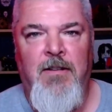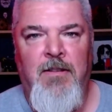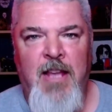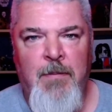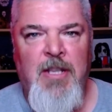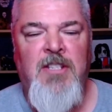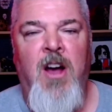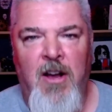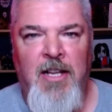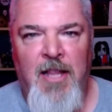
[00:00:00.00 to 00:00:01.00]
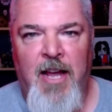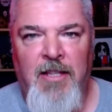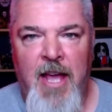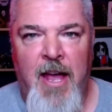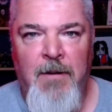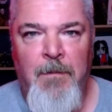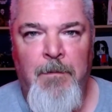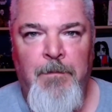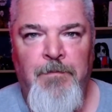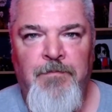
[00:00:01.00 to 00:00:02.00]
they've been talking like that.
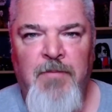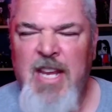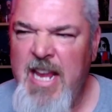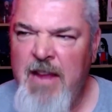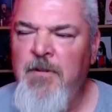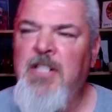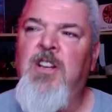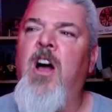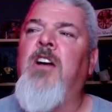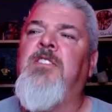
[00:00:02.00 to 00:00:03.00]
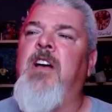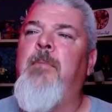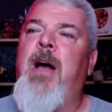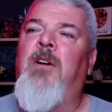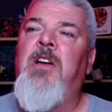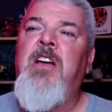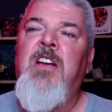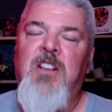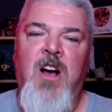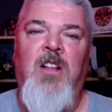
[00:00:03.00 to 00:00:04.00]
Even talks about
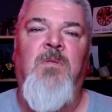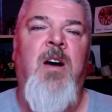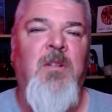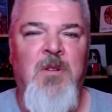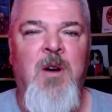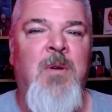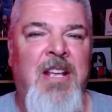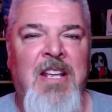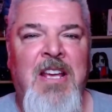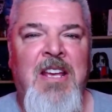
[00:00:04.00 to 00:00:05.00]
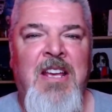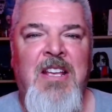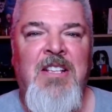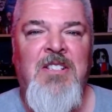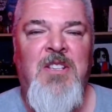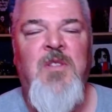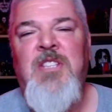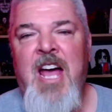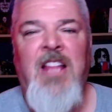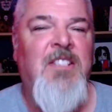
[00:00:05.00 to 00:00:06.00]
Colorado going to the
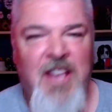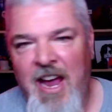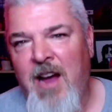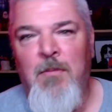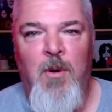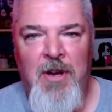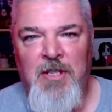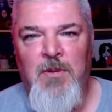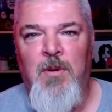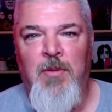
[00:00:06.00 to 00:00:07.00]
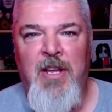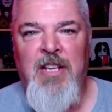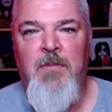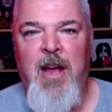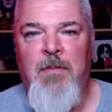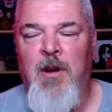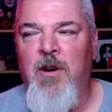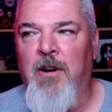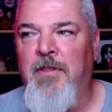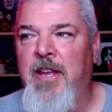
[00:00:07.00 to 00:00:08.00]
Dallas Cowboys to replace Mike
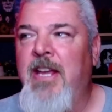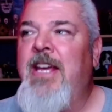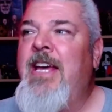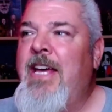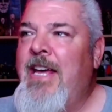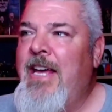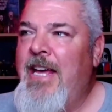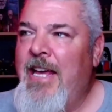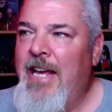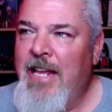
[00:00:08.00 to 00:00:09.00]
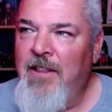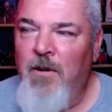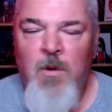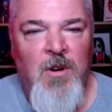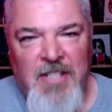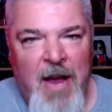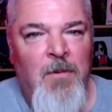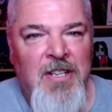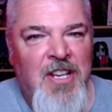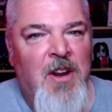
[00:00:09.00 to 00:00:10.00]
McCarthy. Of course, that
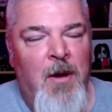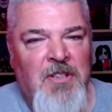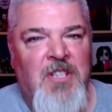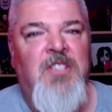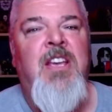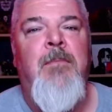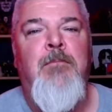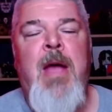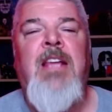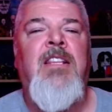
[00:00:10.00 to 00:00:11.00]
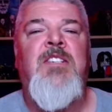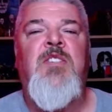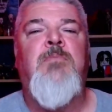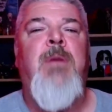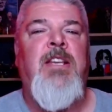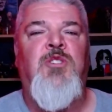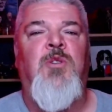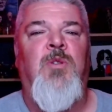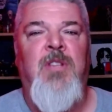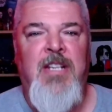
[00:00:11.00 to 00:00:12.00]
was, as a Skip Bayless
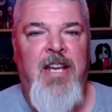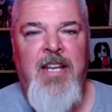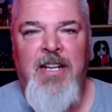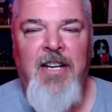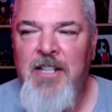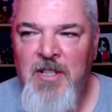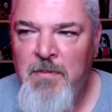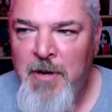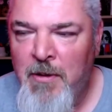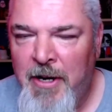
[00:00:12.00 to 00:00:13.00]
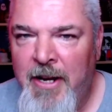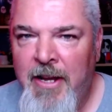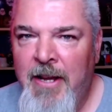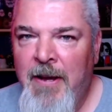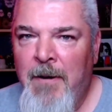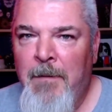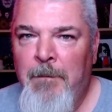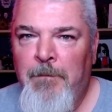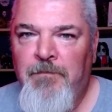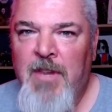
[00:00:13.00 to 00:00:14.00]
special and undisputed,
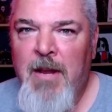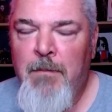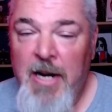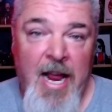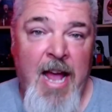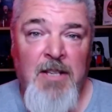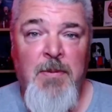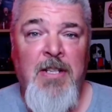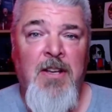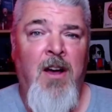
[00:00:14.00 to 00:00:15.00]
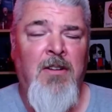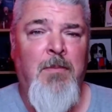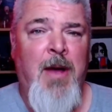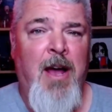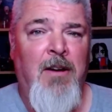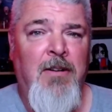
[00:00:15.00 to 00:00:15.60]
but it has been talked about.